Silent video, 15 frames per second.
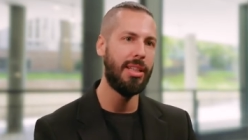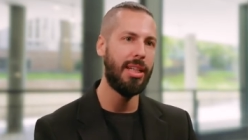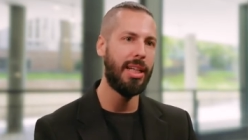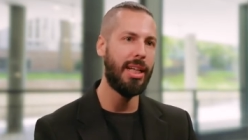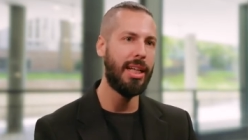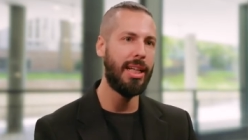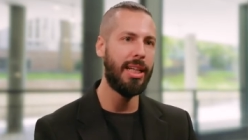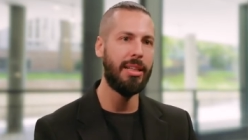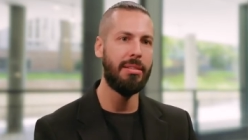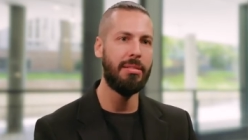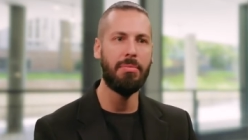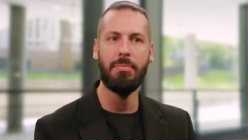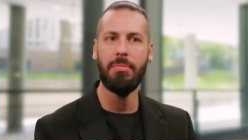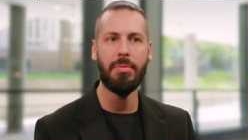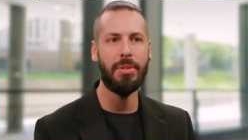
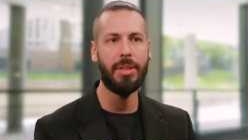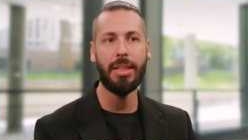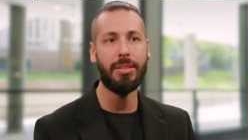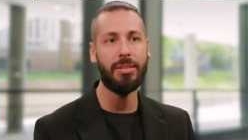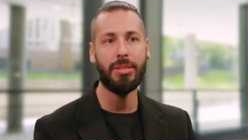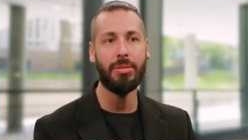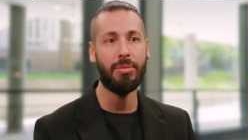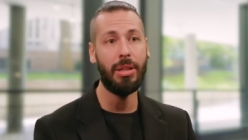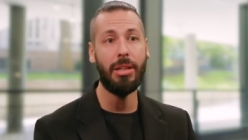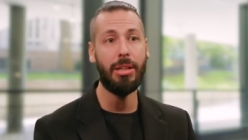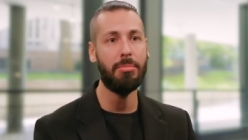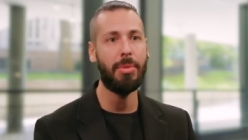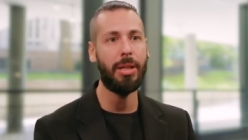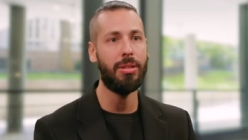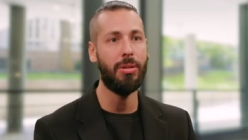And that's really
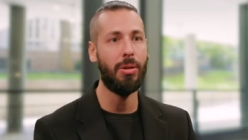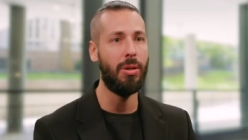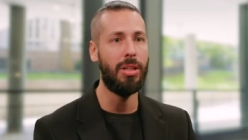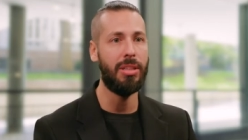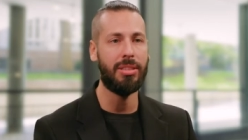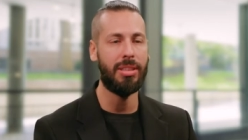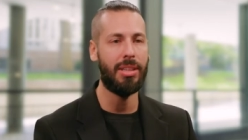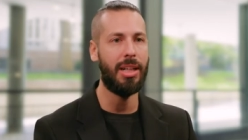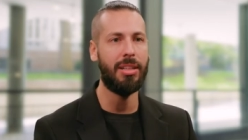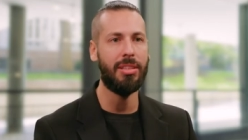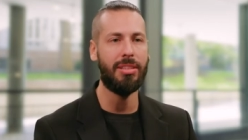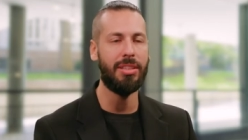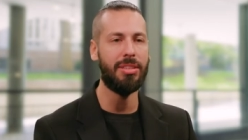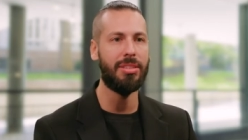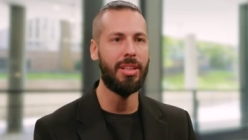my goal as an
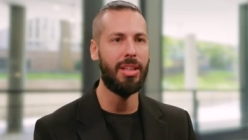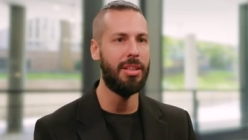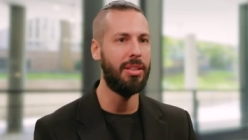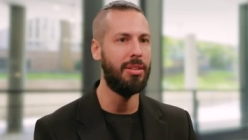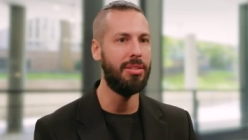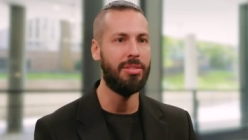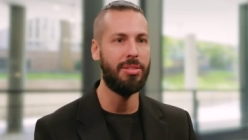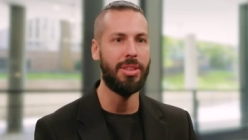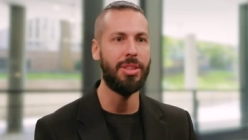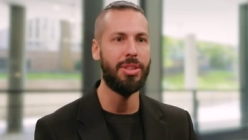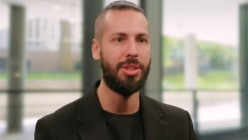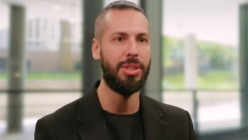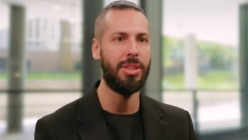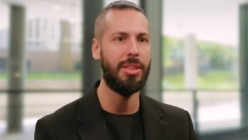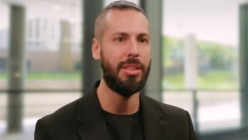artist and a
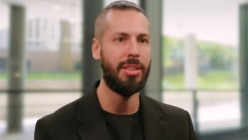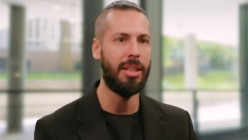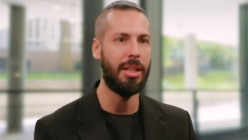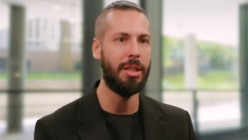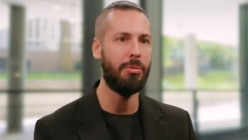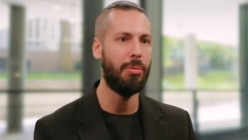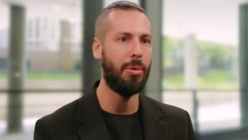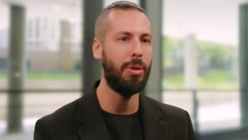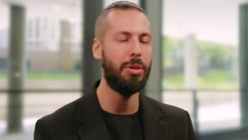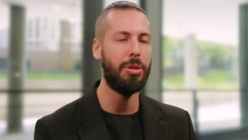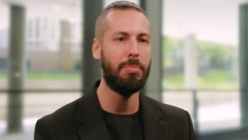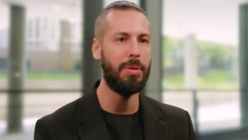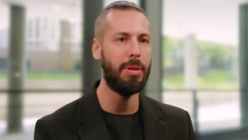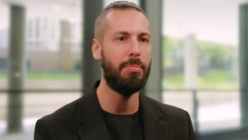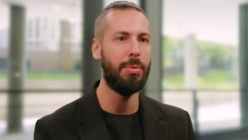researcher. I want
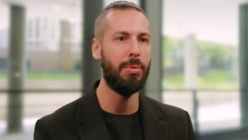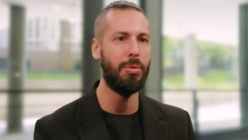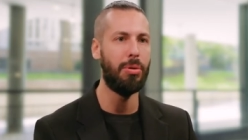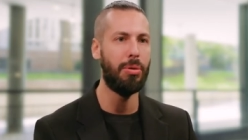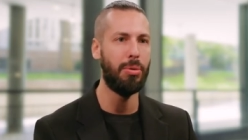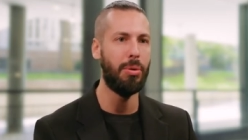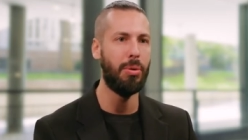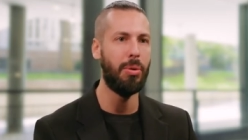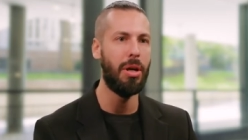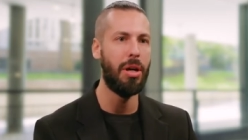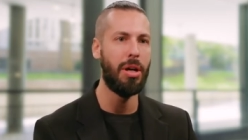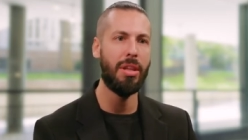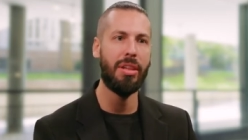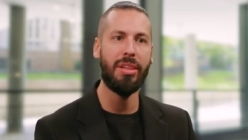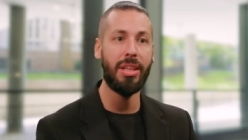people to
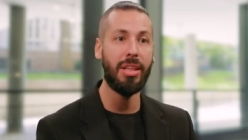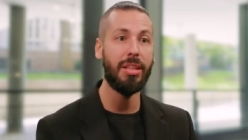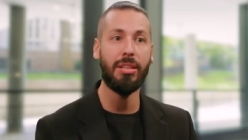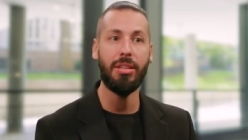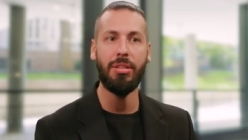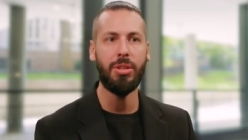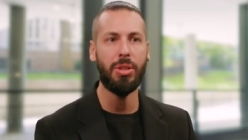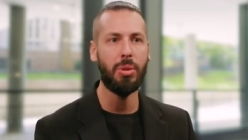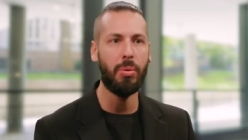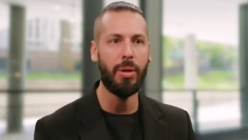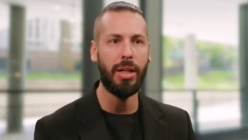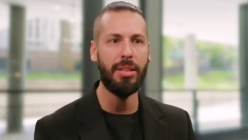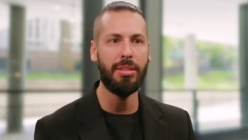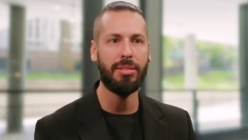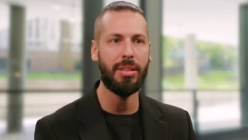think in new
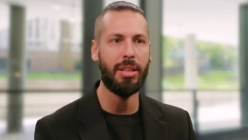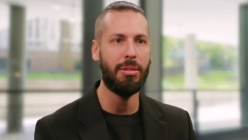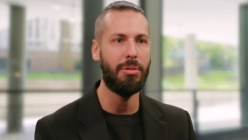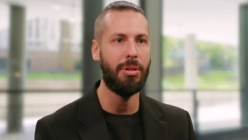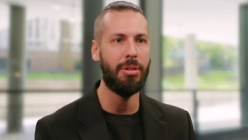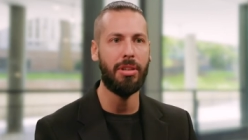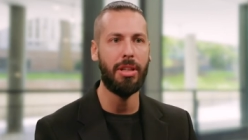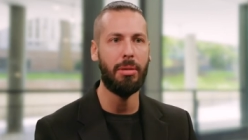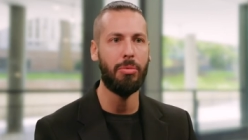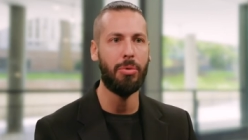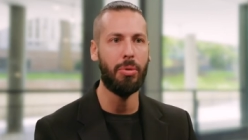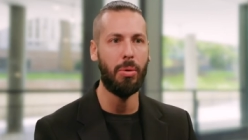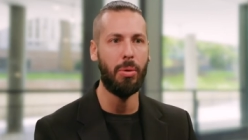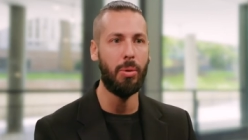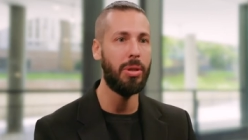ways. I want them
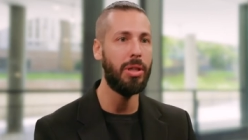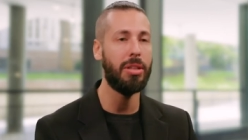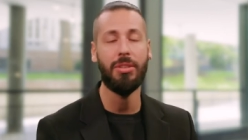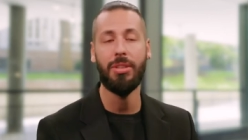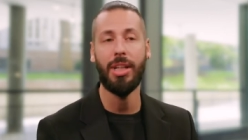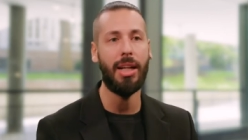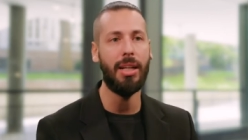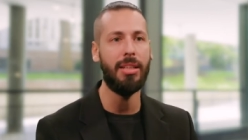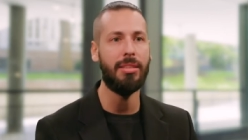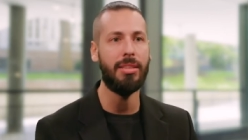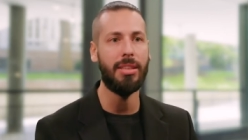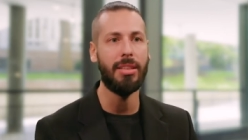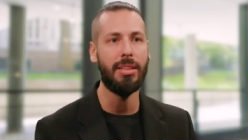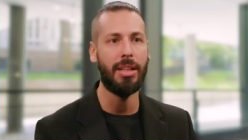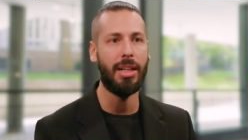to look at
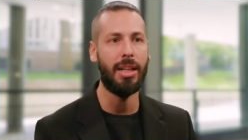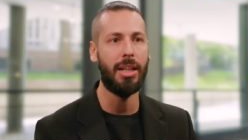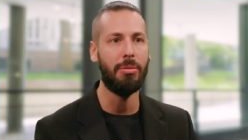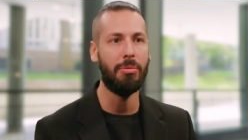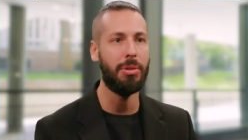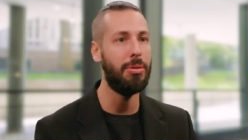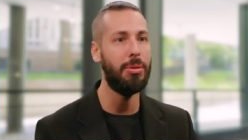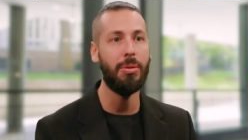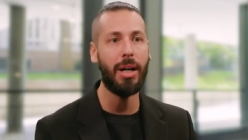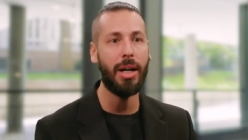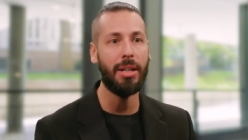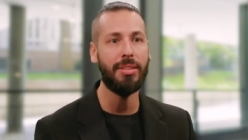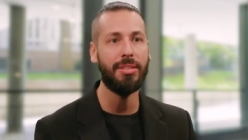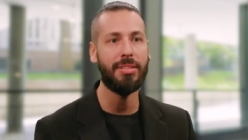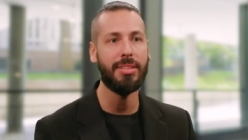reality with new
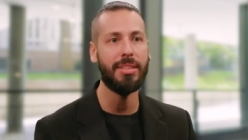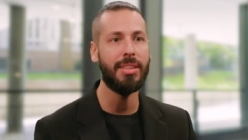eyes.